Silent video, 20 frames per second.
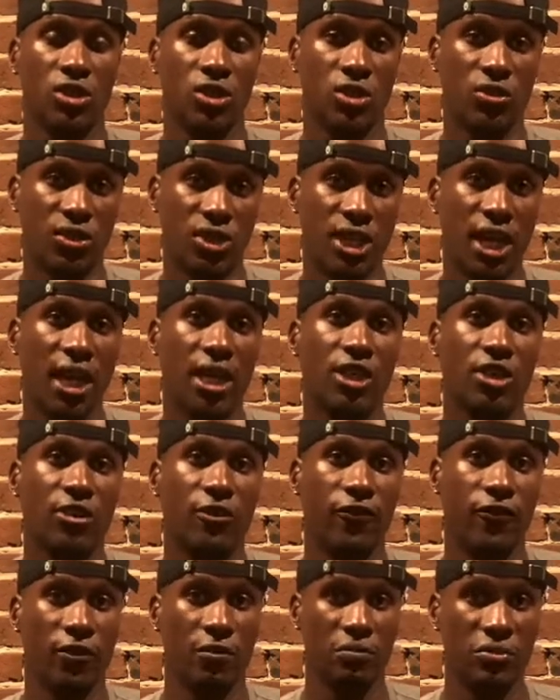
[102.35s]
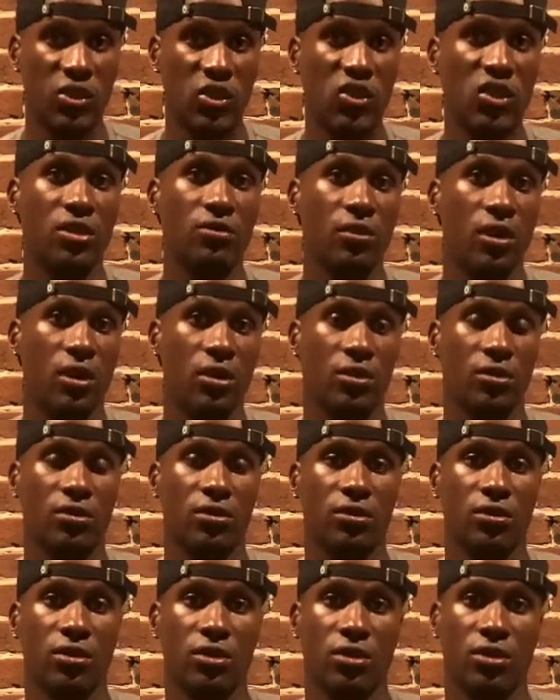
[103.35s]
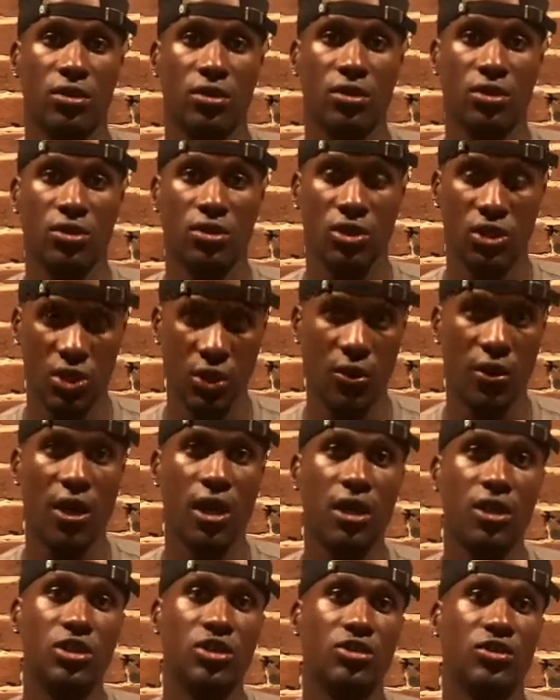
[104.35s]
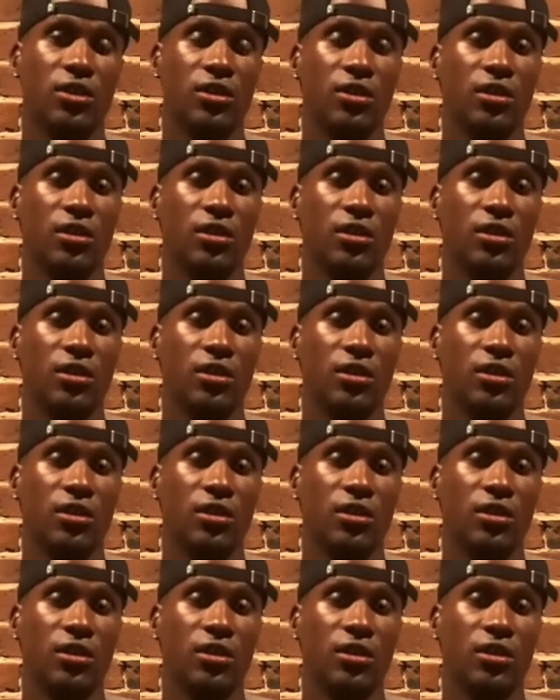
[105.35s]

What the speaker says: to take you from 0 to 100.